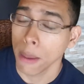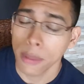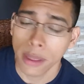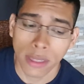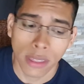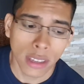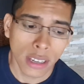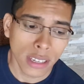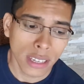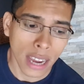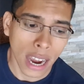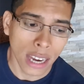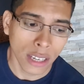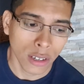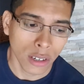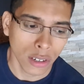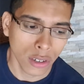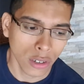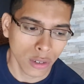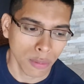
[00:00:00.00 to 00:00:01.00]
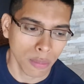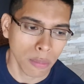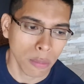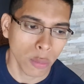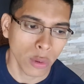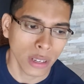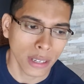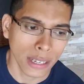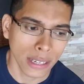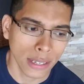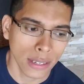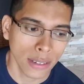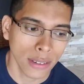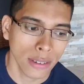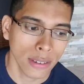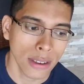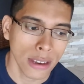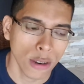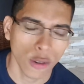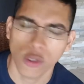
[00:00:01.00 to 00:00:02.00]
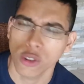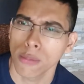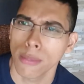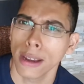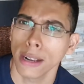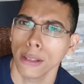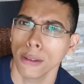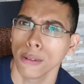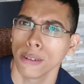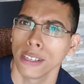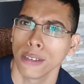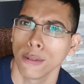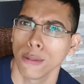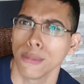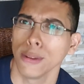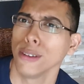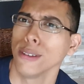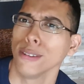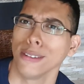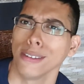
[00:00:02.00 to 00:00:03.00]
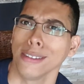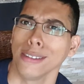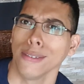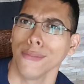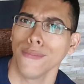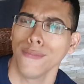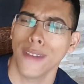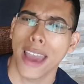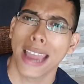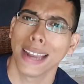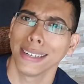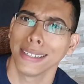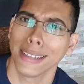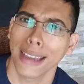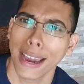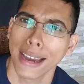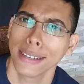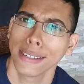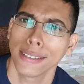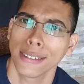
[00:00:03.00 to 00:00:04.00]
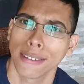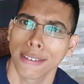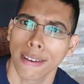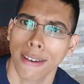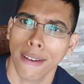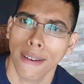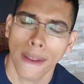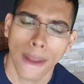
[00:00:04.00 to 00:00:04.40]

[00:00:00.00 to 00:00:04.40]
I mean, these guys could just release instrumentals, that would be just fantastic.